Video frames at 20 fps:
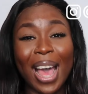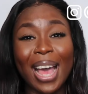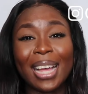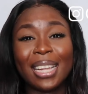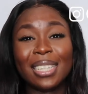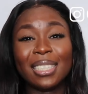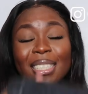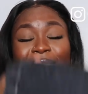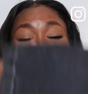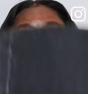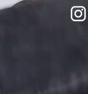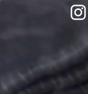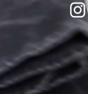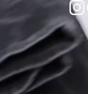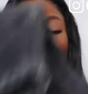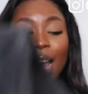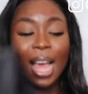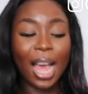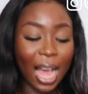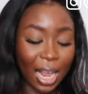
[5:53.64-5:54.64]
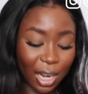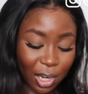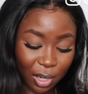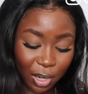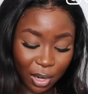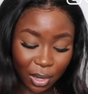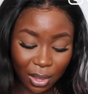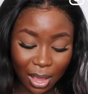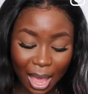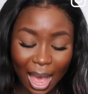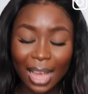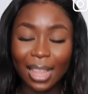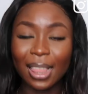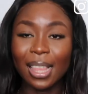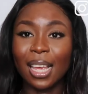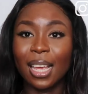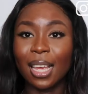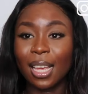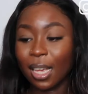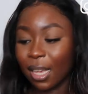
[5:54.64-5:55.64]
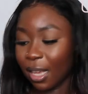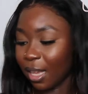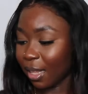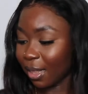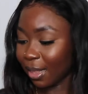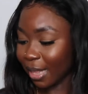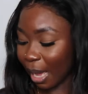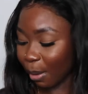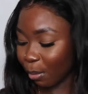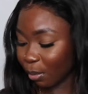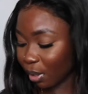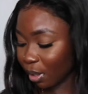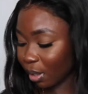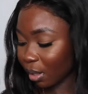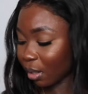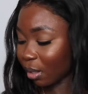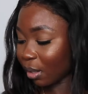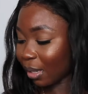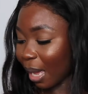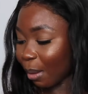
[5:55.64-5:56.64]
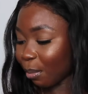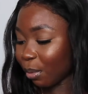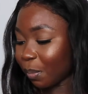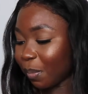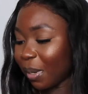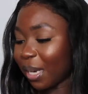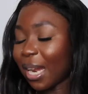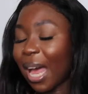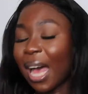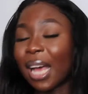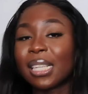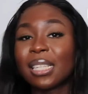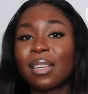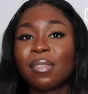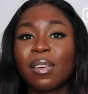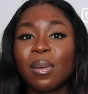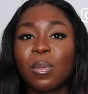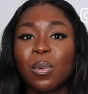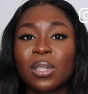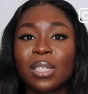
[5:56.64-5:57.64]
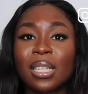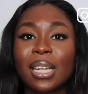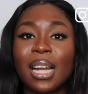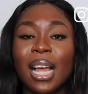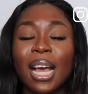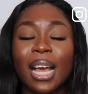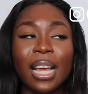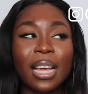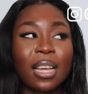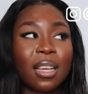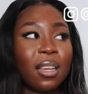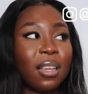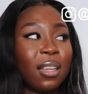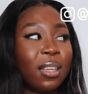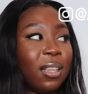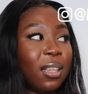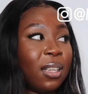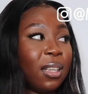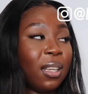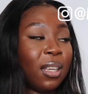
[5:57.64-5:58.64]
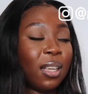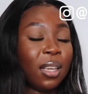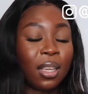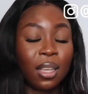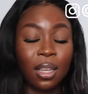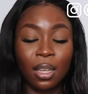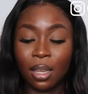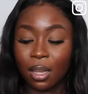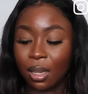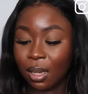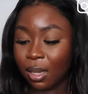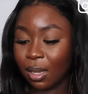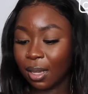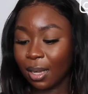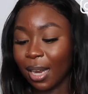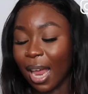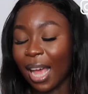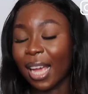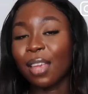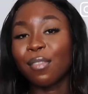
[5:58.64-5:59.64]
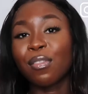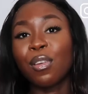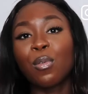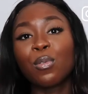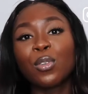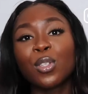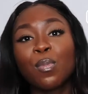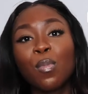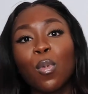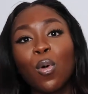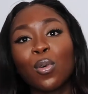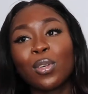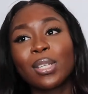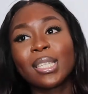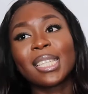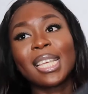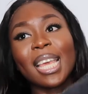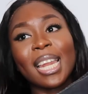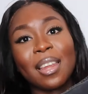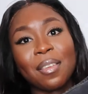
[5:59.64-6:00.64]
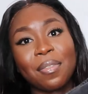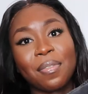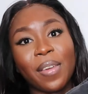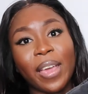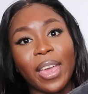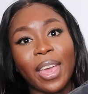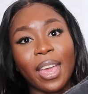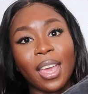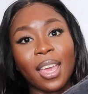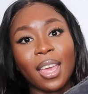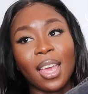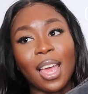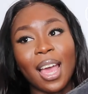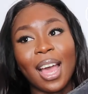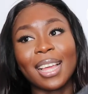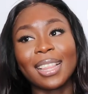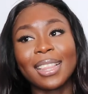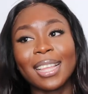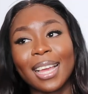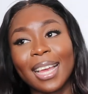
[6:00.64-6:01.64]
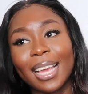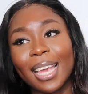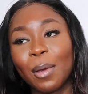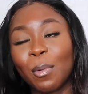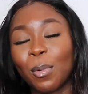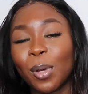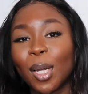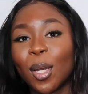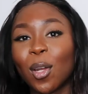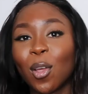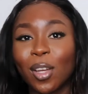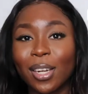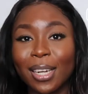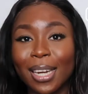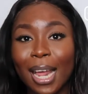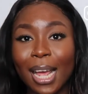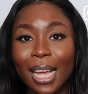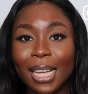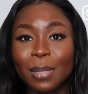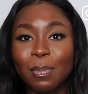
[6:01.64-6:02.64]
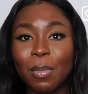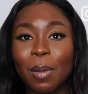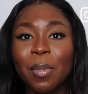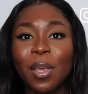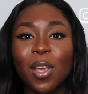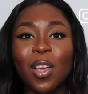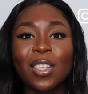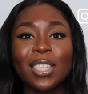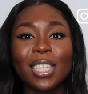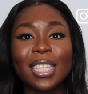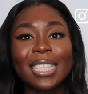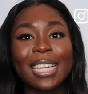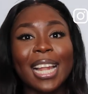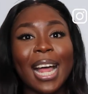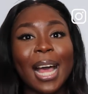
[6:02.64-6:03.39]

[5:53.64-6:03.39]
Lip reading: and I don't know. I think that would be nice if it wasn't like if it was more skinny fit. I think it would look nice, but because it's